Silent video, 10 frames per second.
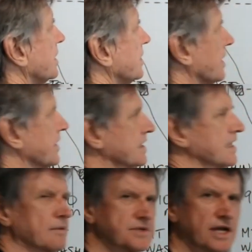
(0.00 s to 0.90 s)
Now that
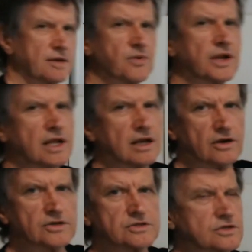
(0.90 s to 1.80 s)
comes out pretty
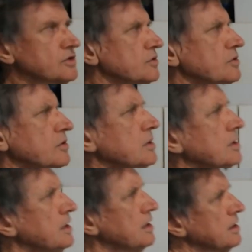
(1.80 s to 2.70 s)
close to
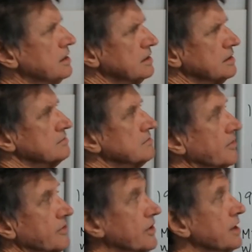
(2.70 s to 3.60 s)

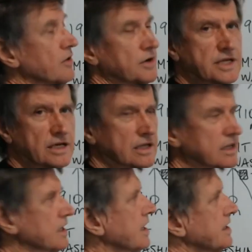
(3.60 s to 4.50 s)
3 by 10 to
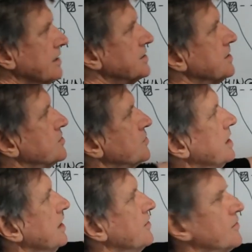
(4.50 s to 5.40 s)
the 8. Now this is
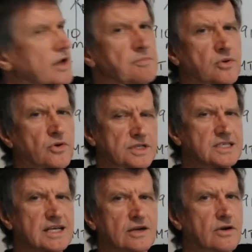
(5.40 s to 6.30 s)
really
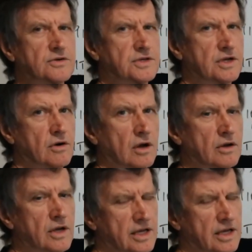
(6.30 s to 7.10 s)
3.00.